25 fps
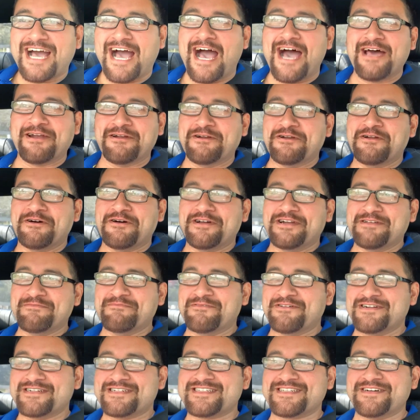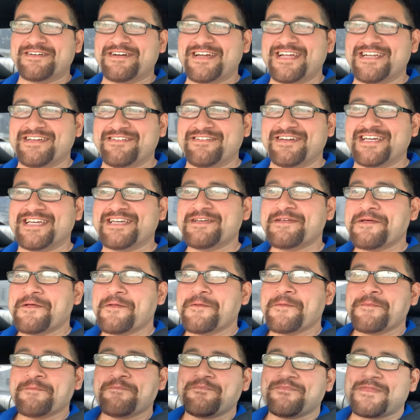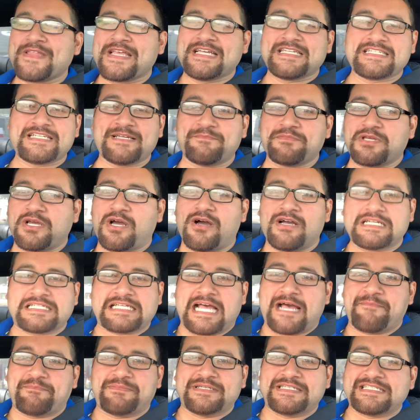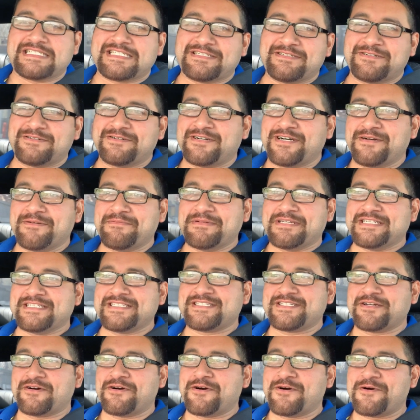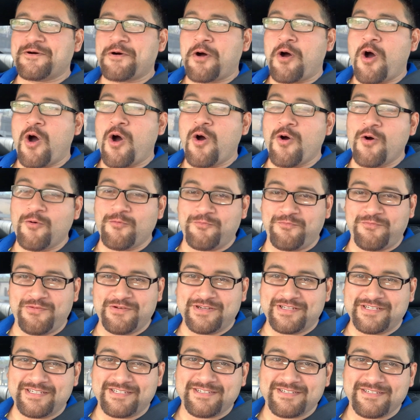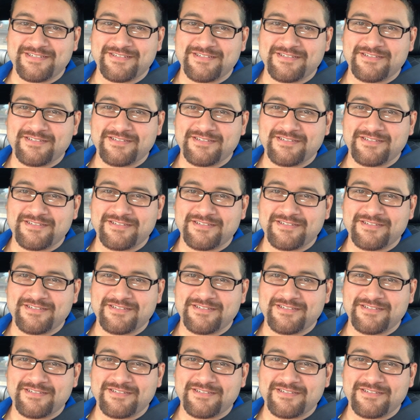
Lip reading: I don't know anymore. So anyway, something always happens, you know. I mean, so hopefully